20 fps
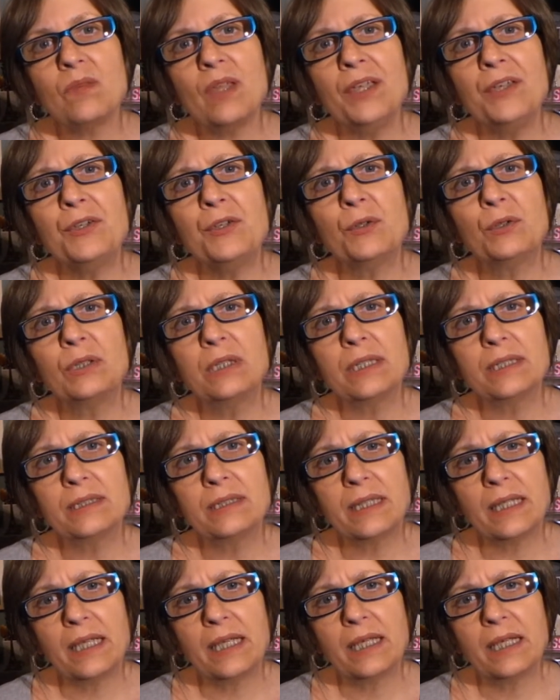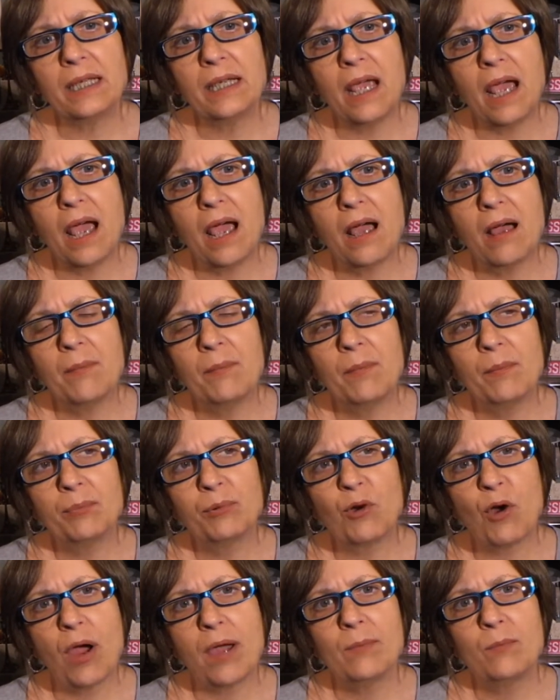you click the um,
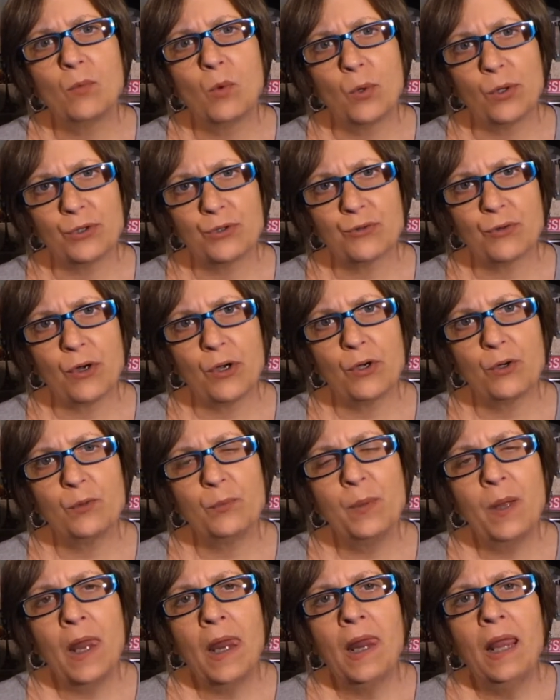Prime Wardrobe,